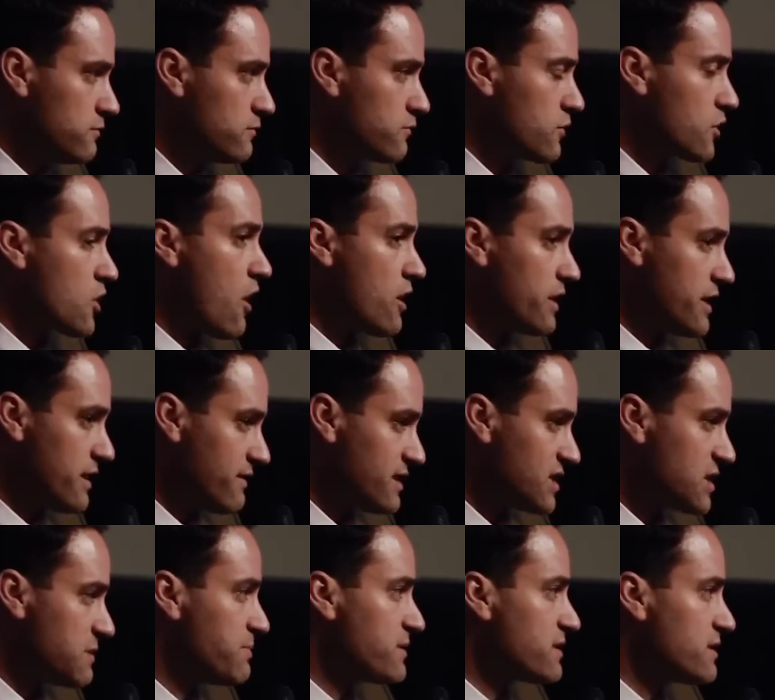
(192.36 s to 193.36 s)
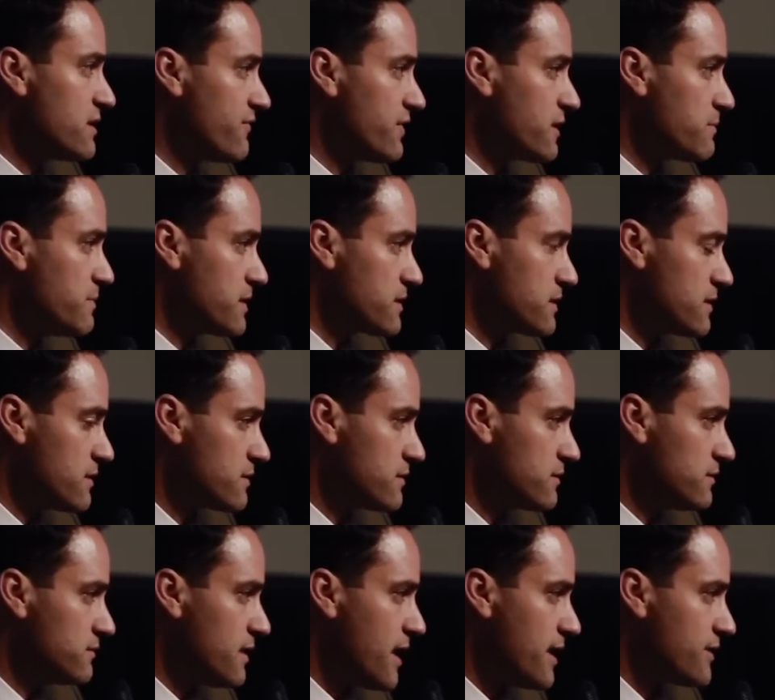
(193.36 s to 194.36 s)
Regarding this specific business,
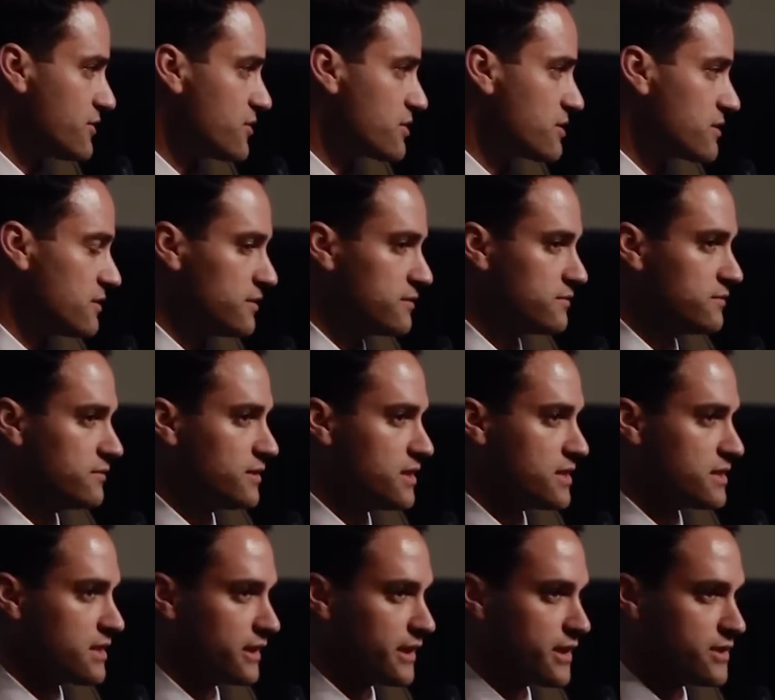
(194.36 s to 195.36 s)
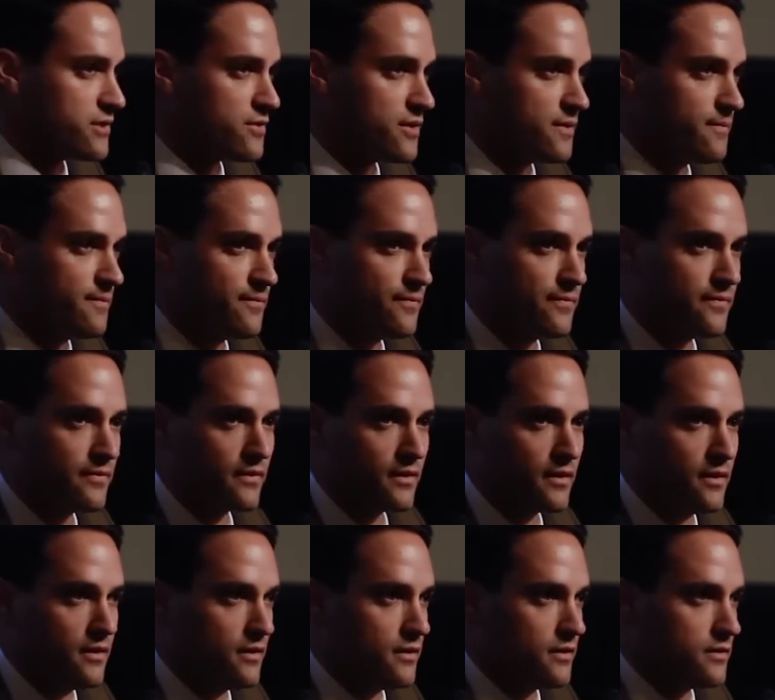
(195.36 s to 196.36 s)
not just a Disneyland trip.
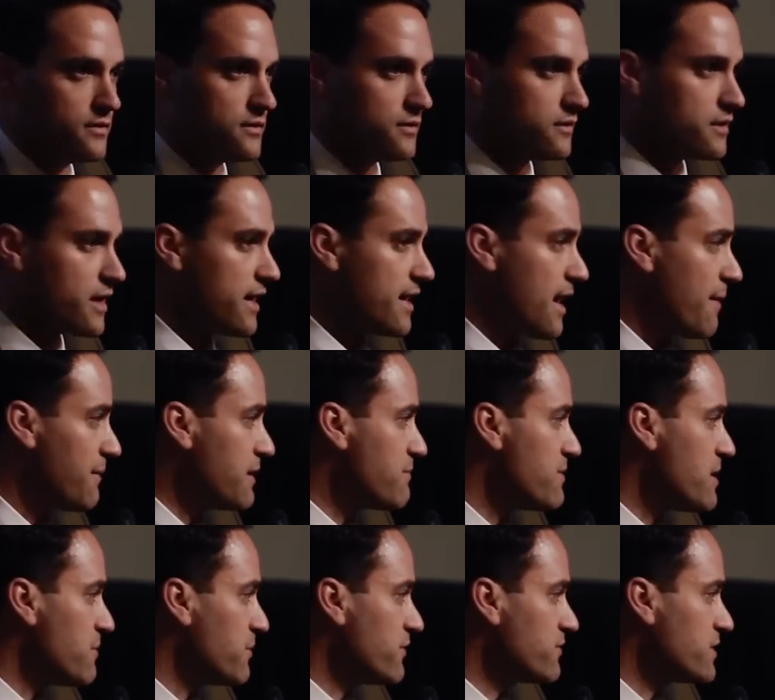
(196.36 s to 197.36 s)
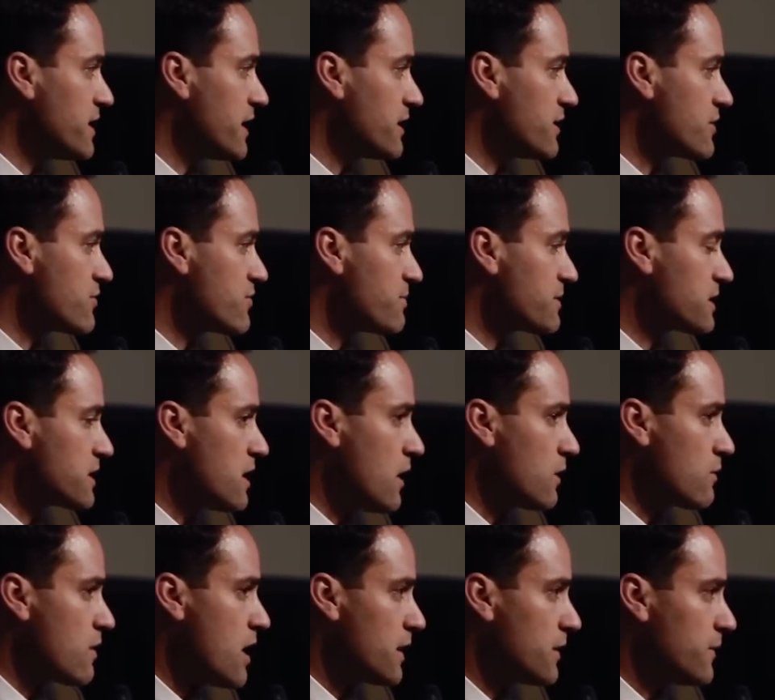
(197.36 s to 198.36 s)
Okay, how many people have taken a trip to
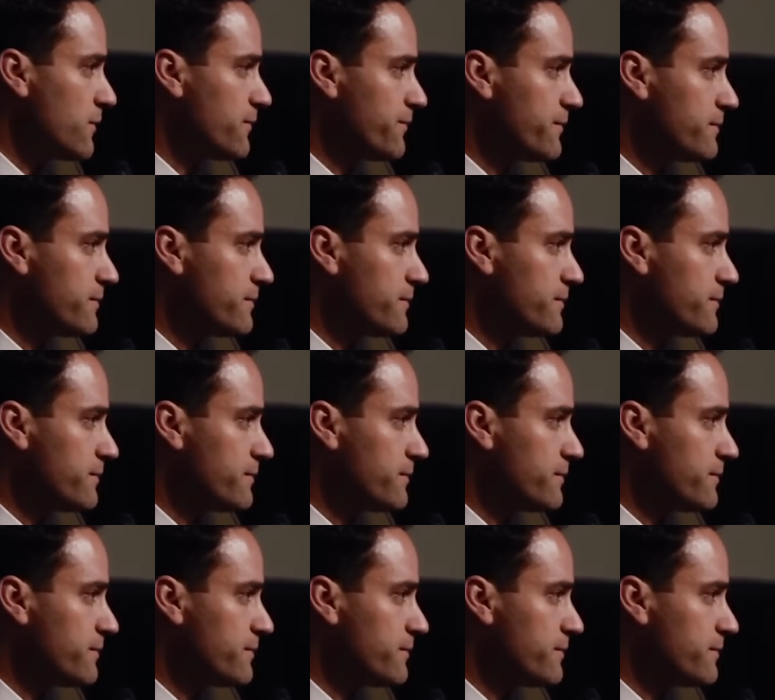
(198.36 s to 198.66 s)
Colorado?